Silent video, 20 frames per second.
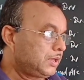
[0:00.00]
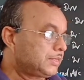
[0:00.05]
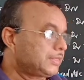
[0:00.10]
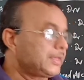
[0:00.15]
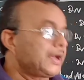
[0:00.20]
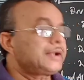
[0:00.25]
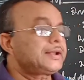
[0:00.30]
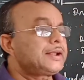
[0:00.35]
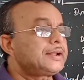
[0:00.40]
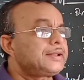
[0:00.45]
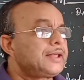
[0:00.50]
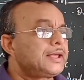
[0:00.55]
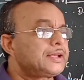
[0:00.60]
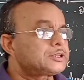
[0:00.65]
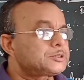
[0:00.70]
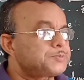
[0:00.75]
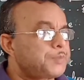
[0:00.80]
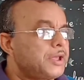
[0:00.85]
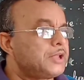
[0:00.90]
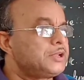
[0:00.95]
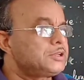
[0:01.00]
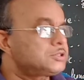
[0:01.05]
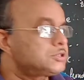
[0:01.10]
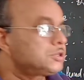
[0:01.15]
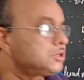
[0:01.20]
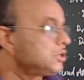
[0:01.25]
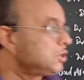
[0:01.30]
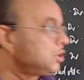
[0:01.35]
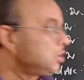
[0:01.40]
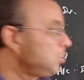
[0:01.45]
That are the expense
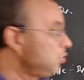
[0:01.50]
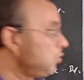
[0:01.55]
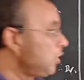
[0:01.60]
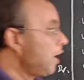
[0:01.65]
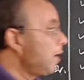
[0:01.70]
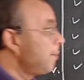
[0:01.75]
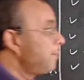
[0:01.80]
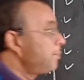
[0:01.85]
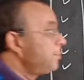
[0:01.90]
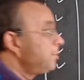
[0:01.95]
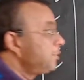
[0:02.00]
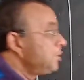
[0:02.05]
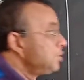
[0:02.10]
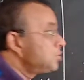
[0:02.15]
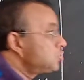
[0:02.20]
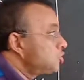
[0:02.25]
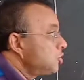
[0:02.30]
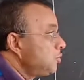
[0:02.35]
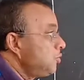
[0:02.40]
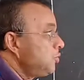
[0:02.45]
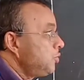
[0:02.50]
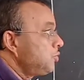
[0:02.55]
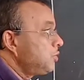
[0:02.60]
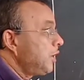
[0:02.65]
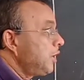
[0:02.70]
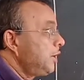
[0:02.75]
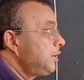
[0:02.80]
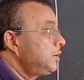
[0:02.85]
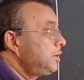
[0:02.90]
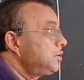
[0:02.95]
you have
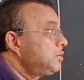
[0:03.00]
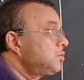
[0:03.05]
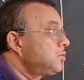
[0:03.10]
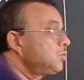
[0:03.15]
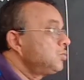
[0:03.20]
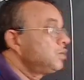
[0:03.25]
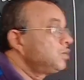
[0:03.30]
distributed to